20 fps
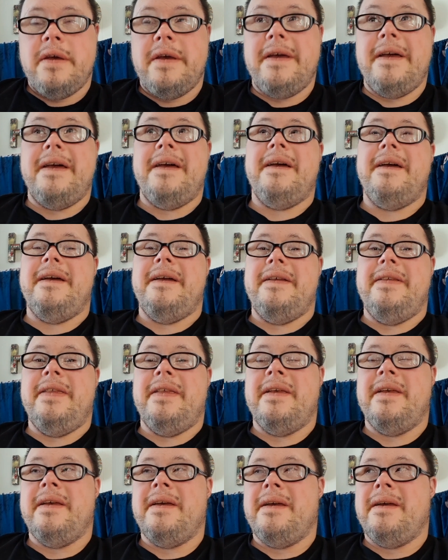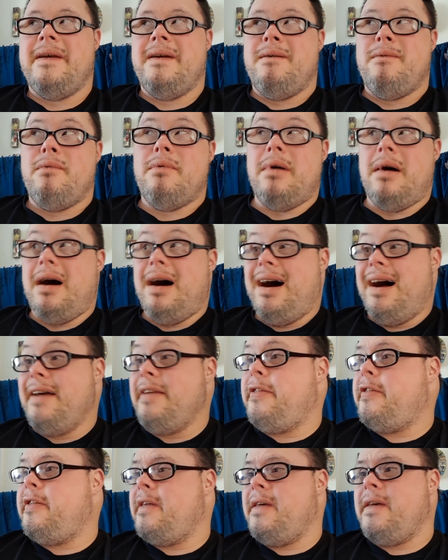And what I
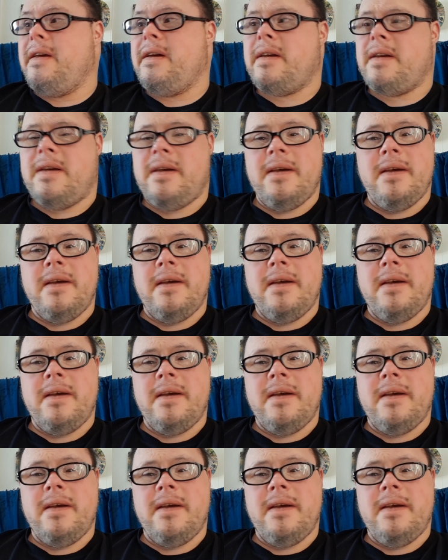think